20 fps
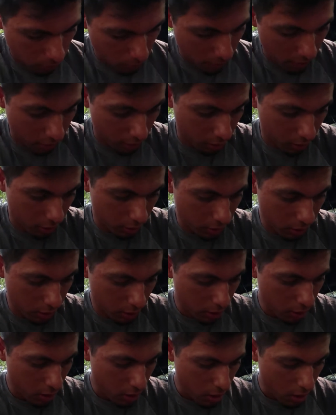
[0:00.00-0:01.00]
bit better
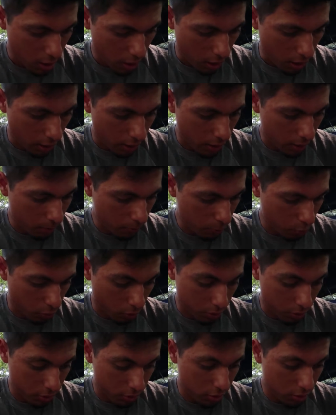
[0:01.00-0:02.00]
cleaning. I am
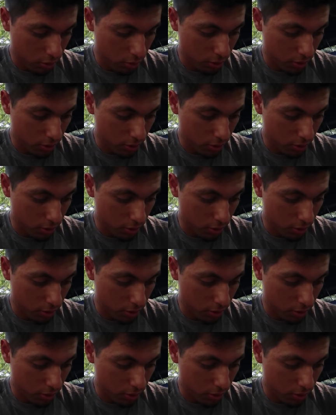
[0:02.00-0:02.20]
going to